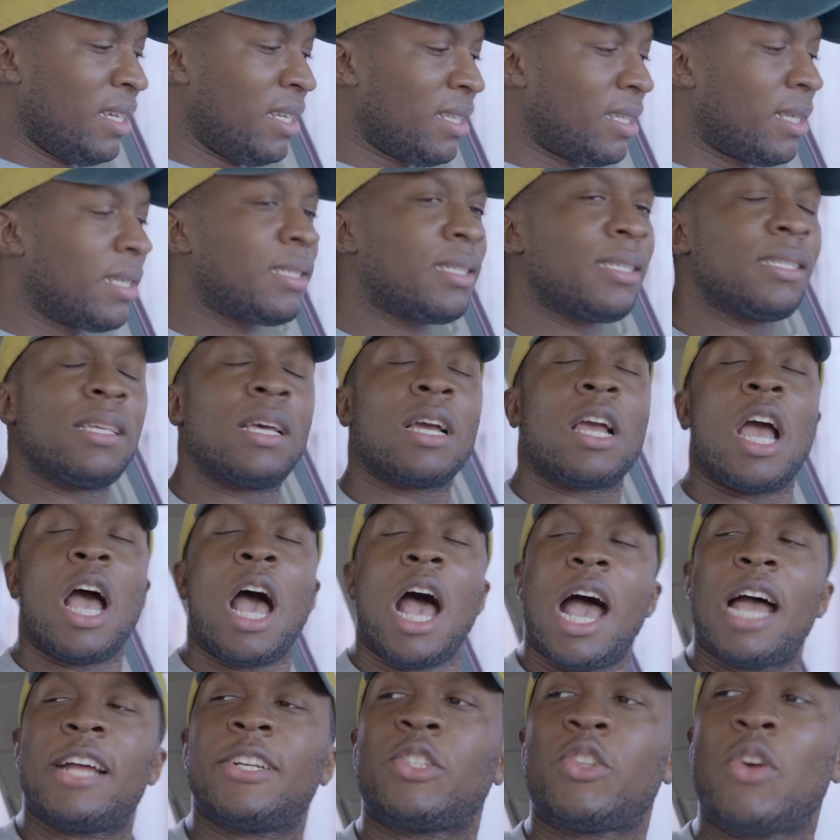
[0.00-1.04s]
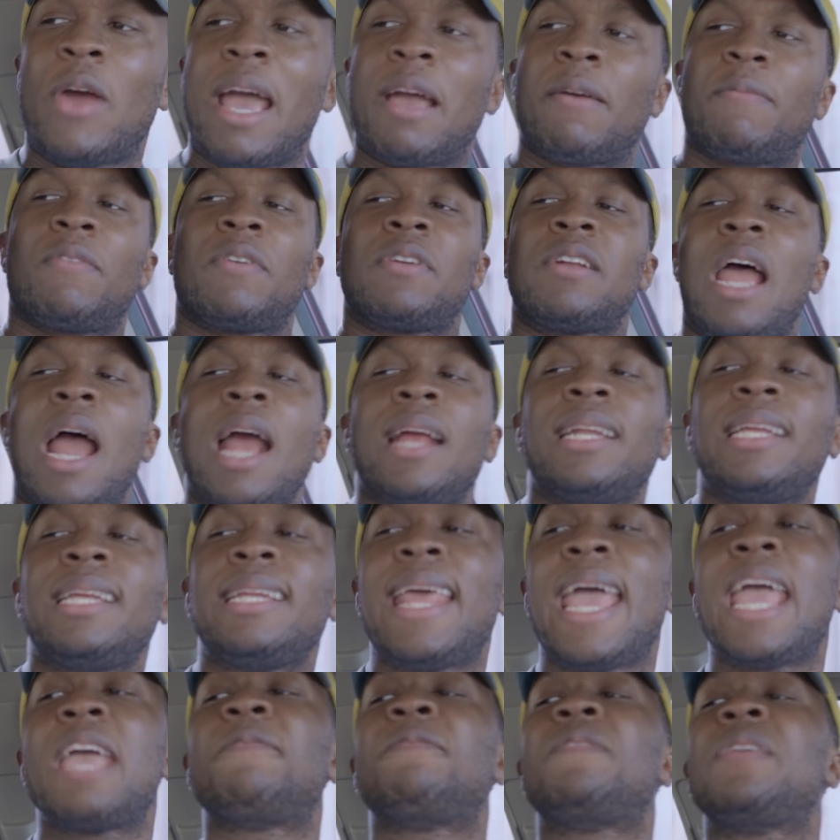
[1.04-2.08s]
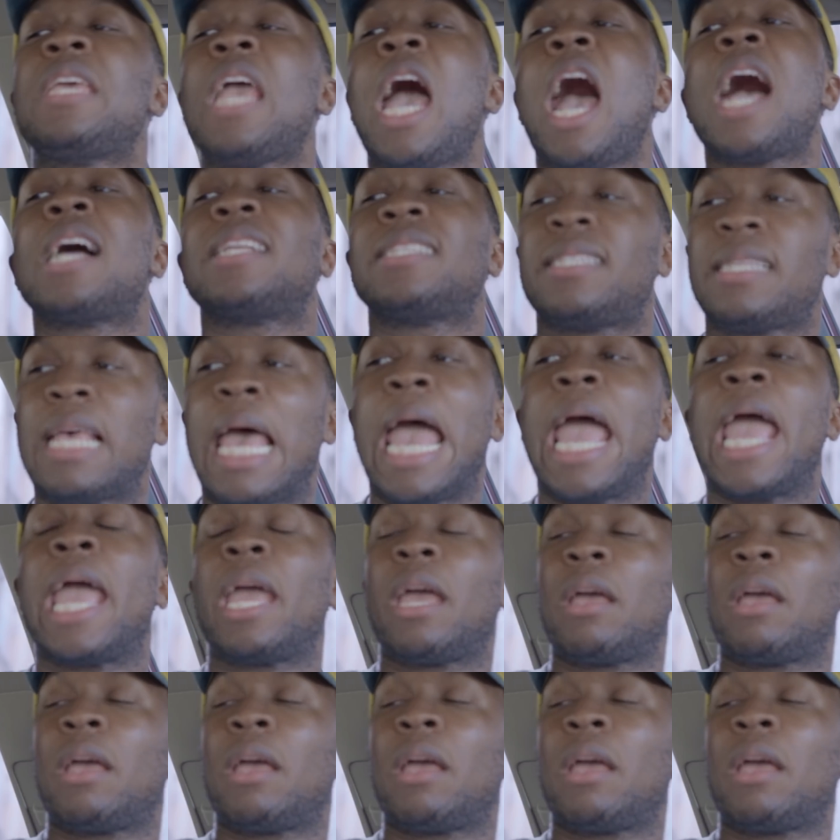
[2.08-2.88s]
This is a contract for 90 day fiance.